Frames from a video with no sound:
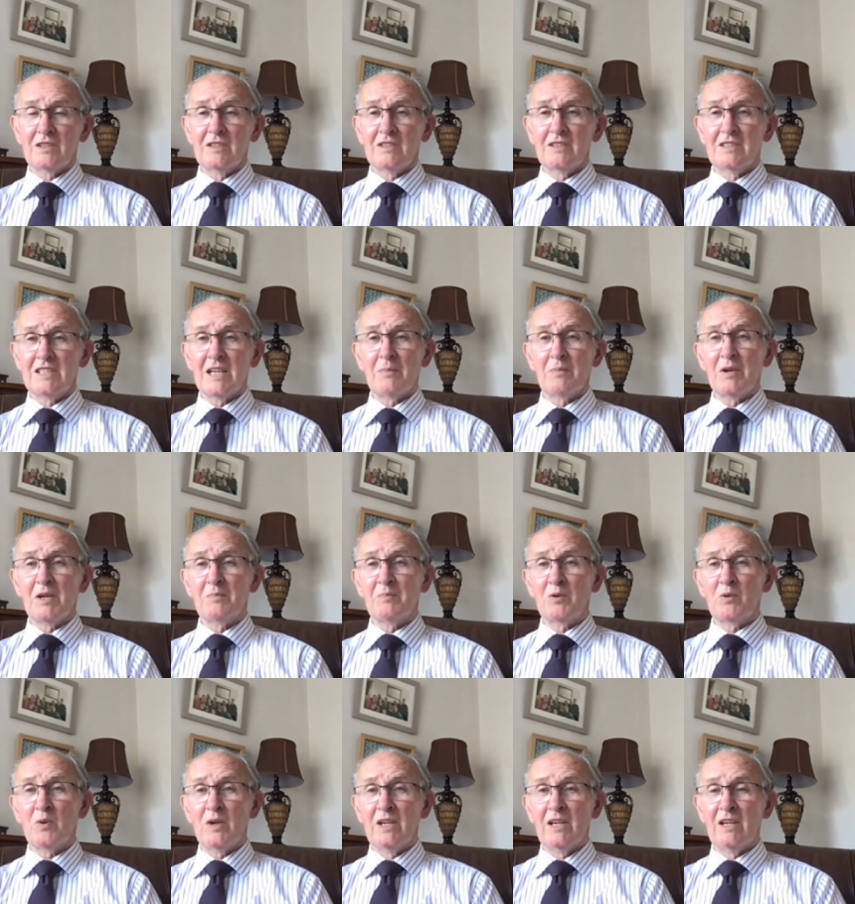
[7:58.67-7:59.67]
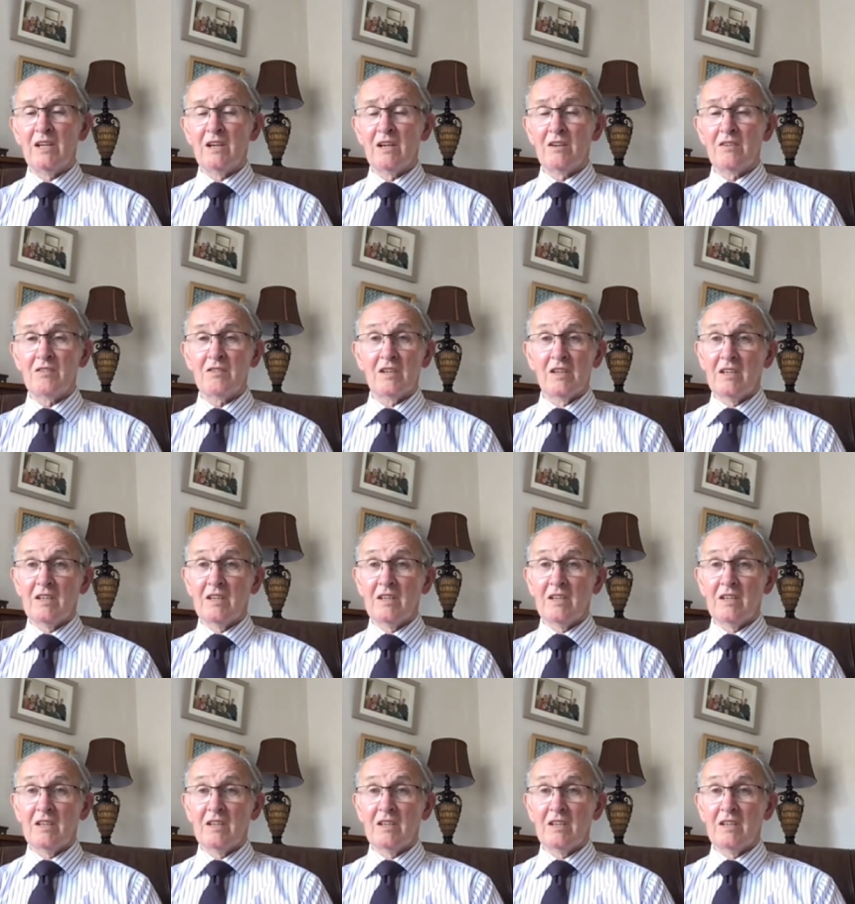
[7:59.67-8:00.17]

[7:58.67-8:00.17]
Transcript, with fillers: separate between the earth.